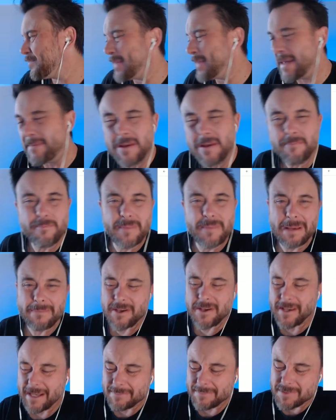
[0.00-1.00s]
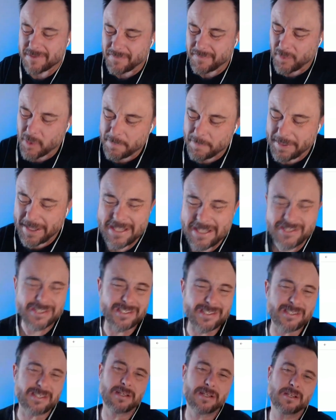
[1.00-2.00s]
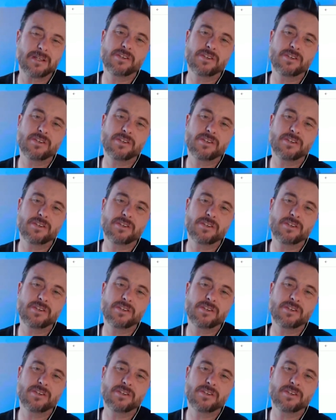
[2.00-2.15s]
Maybe you get up to 4 pages.